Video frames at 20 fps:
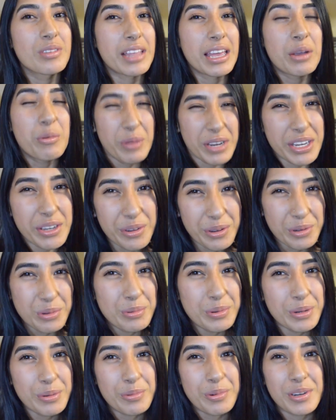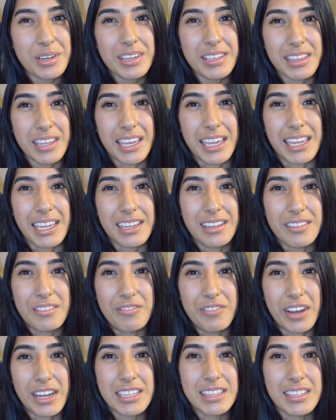Like we knew we weren't like
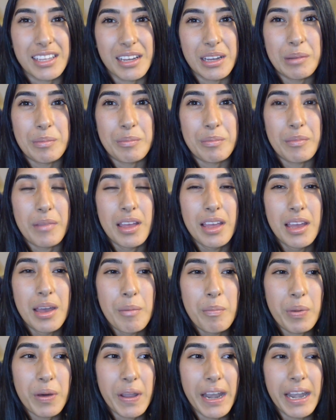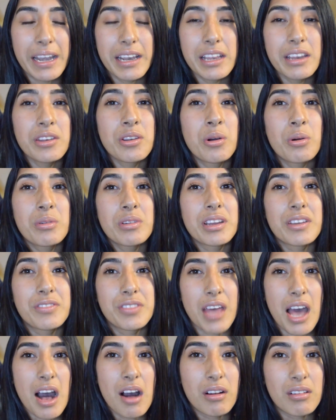fucked up, but I didn't know if
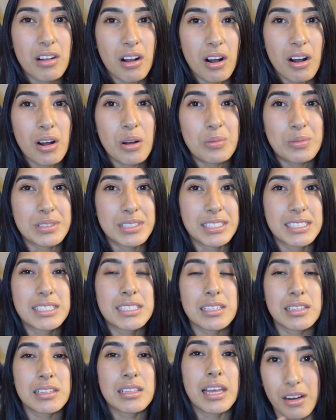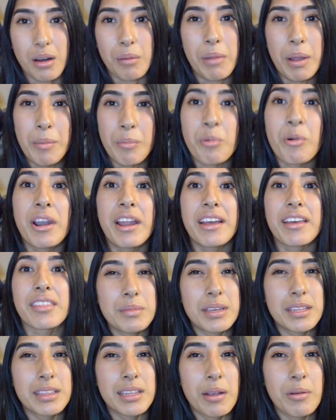the alcohol was still like on my breath.
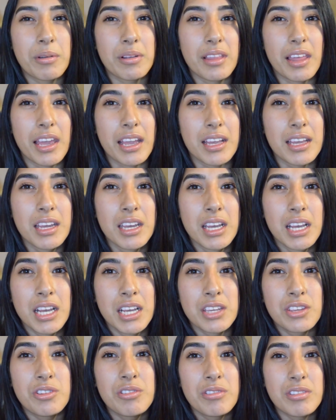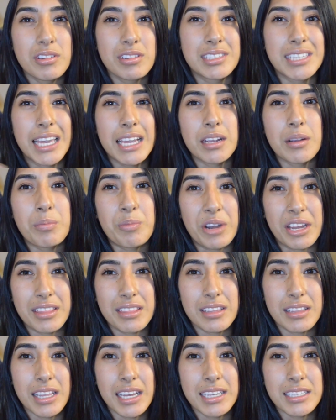And they were like, you either take a
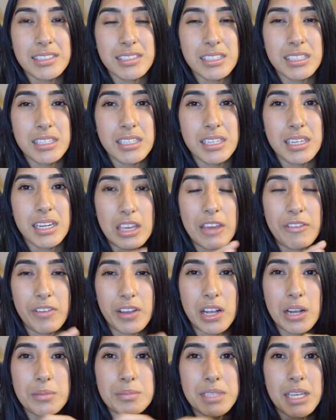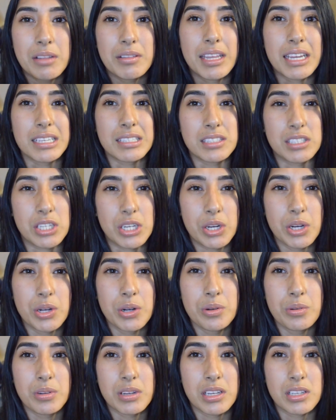breathalyzer if it comes out like
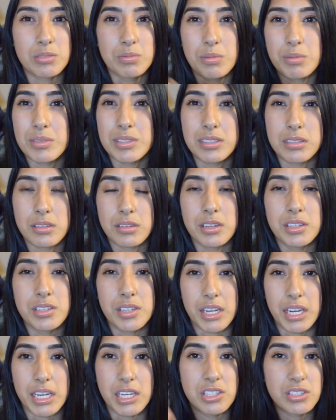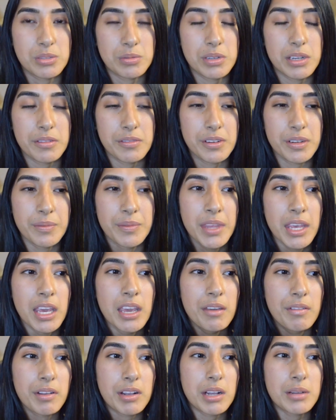0, because we were still underage or whatever.
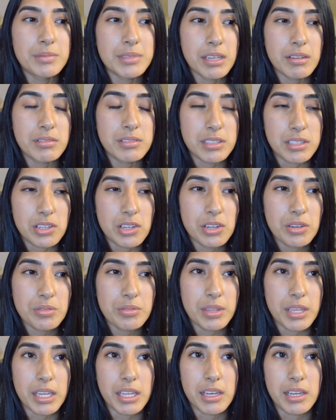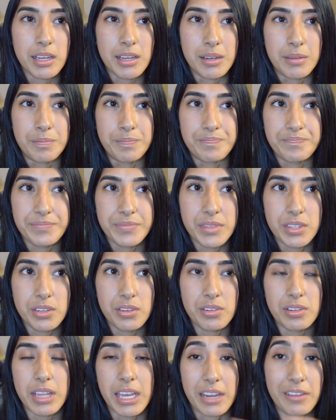If it comes out 0, then
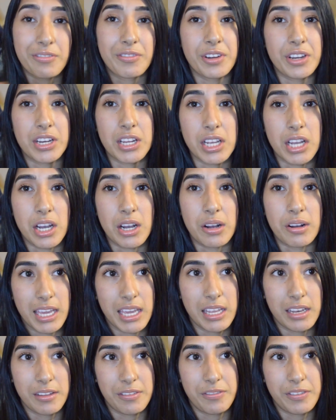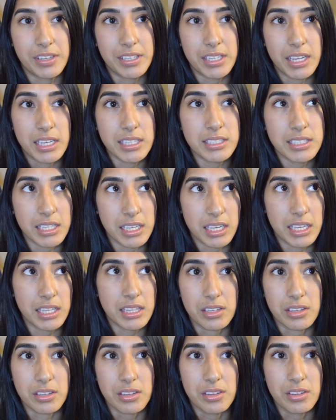you're like free to go, and if it
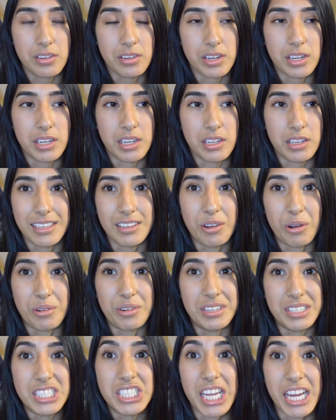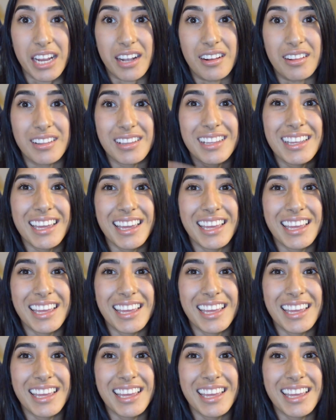doesn't, you're gonna go to jail.